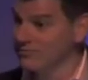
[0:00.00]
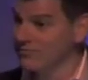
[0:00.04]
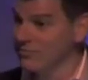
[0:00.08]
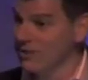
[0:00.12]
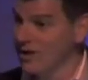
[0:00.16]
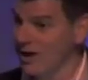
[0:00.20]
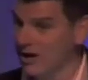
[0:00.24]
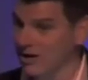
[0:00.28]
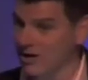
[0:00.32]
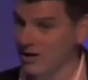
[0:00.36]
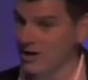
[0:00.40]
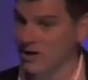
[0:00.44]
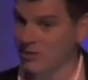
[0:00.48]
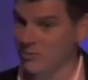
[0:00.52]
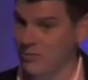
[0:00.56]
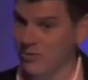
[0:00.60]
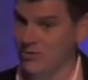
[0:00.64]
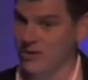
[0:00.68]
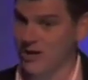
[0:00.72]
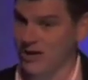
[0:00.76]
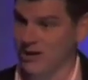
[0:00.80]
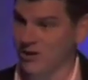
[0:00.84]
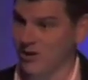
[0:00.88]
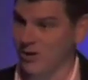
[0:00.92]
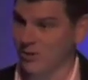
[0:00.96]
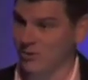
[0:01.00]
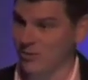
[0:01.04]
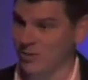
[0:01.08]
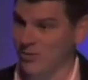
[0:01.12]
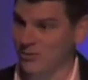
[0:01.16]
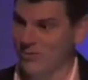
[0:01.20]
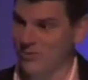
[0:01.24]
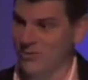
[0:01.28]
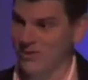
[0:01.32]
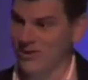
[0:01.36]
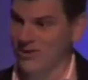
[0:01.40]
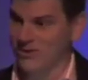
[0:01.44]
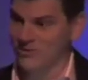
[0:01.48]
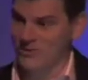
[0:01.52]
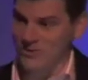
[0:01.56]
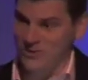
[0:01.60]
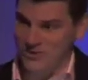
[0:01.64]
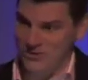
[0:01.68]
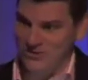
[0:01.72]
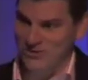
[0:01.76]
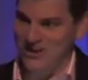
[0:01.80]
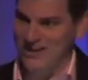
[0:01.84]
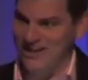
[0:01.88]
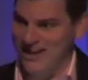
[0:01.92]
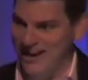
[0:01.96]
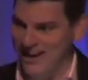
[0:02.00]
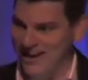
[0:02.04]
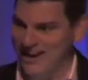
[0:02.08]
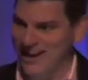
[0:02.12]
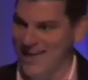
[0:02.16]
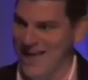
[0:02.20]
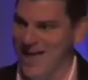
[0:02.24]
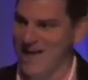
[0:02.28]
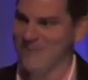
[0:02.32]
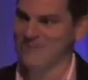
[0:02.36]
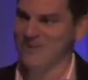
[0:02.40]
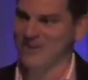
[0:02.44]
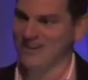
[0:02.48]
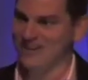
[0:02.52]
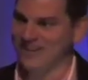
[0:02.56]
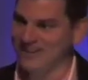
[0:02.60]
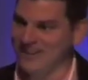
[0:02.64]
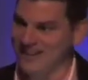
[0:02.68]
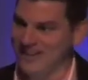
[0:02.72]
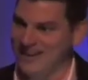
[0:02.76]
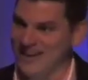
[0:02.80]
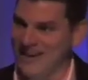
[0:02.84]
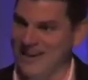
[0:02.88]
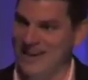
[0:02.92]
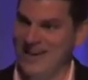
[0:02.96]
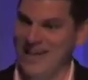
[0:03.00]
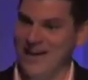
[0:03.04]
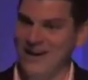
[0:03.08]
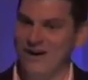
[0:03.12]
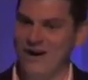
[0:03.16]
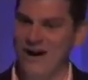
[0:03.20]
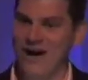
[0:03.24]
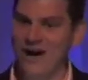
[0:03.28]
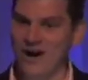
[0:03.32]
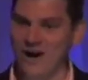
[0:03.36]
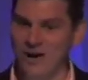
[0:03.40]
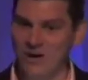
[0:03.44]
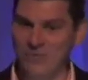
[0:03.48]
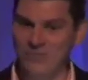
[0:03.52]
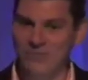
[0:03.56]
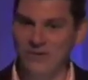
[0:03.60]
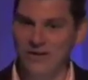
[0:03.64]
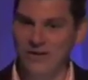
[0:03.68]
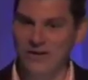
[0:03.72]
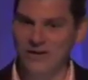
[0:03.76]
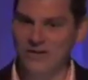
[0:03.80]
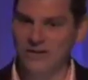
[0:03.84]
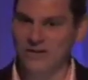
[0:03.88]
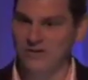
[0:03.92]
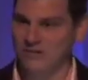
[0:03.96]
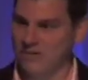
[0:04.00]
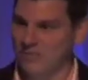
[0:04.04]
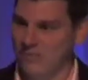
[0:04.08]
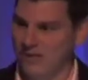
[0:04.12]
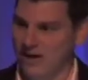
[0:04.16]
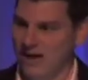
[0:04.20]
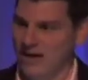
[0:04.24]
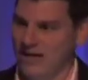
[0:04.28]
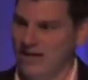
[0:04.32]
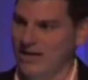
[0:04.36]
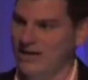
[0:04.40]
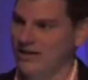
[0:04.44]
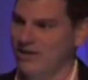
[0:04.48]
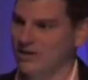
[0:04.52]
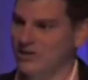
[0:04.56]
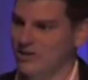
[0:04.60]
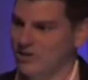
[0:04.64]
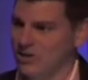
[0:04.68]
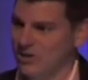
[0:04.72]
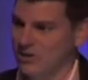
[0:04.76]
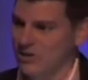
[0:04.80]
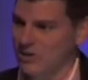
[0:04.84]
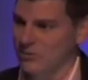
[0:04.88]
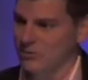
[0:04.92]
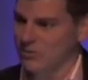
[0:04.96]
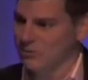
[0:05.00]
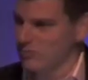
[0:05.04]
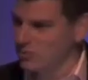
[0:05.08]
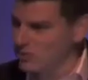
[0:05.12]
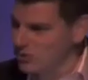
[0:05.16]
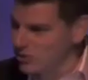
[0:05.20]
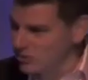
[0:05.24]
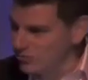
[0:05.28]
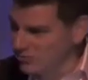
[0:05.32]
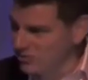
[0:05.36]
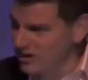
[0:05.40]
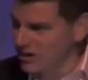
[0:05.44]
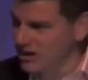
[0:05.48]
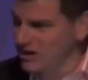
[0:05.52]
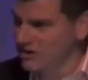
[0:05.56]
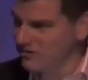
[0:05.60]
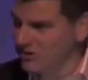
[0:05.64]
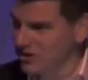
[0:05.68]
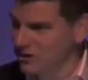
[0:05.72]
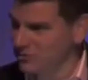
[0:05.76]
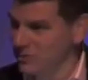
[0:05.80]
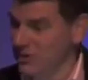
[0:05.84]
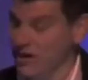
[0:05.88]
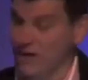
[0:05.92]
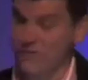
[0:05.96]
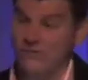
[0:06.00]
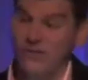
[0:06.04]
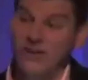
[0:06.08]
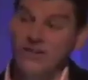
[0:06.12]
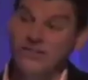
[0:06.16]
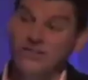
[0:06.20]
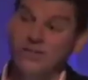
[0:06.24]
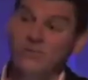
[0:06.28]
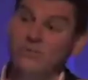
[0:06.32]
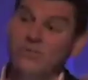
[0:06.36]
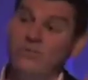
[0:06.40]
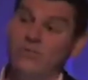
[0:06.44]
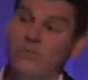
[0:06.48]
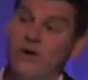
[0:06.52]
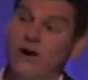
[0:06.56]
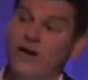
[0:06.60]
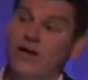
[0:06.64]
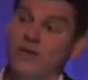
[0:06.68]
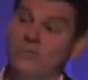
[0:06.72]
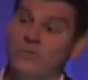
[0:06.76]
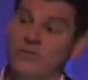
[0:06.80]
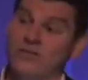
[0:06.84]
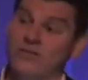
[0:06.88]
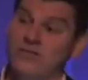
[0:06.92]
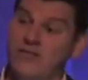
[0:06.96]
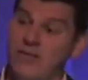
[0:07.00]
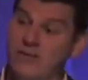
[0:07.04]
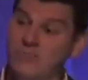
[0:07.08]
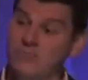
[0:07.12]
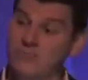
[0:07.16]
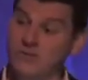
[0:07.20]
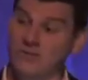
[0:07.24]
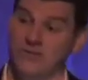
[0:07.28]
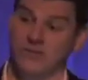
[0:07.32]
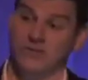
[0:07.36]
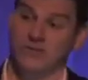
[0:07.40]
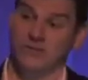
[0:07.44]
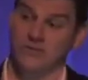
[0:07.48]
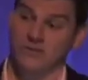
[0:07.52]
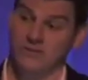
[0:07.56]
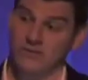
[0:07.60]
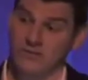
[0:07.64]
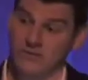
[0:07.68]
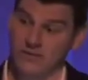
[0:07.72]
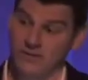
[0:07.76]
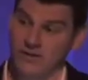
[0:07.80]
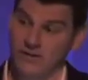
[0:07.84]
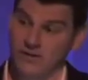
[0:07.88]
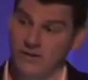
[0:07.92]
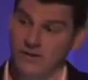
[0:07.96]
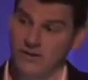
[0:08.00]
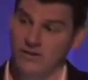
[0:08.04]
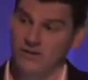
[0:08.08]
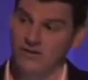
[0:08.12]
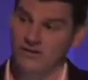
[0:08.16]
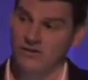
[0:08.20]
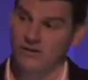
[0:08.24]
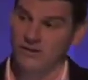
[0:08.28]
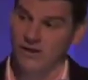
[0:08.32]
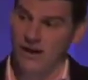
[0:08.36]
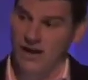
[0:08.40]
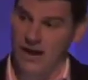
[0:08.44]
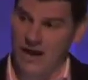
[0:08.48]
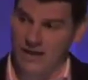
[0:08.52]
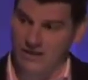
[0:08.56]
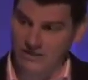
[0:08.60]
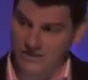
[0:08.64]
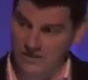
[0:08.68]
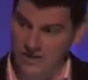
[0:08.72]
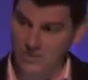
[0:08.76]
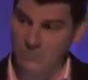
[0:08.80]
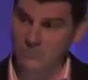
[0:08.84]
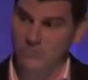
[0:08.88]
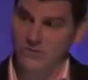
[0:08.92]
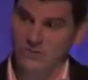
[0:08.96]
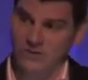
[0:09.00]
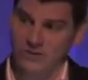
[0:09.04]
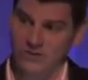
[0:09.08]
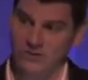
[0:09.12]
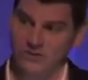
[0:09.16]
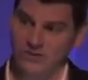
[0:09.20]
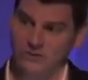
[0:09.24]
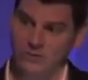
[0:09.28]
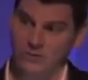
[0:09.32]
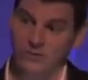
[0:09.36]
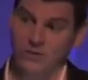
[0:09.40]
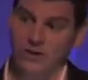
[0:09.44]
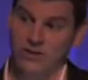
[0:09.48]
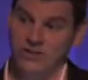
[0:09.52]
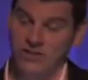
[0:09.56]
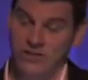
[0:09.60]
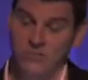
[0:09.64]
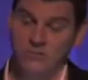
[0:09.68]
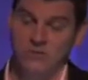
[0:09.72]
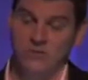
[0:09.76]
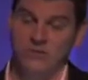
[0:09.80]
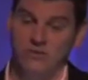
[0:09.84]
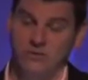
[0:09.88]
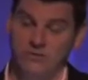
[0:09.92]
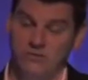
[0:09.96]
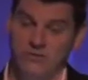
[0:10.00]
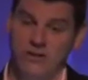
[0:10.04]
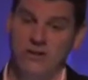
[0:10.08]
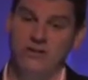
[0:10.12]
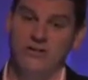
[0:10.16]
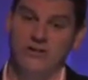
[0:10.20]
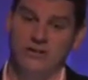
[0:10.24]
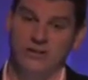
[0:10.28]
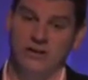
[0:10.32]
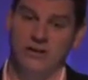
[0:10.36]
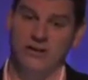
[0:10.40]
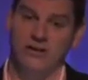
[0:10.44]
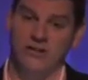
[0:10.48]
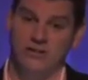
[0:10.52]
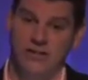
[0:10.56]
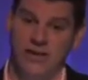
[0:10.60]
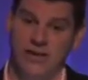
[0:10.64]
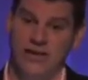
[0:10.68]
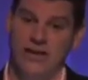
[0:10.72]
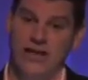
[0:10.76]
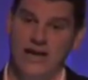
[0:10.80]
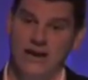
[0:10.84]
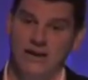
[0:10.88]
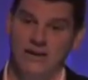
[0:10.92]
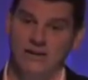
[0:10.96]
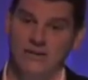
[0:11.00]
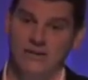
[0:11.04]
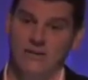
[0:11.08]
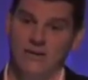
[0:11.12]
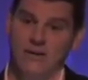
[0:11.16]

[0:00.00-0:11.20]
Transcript: and I could put that cobbler with a green hat and a hammer in our hub to repair ladies' shoes. But would you really trust me? If I said we've partnered with Timpsons, and Timpsons, we've got a Timpsons franchise in our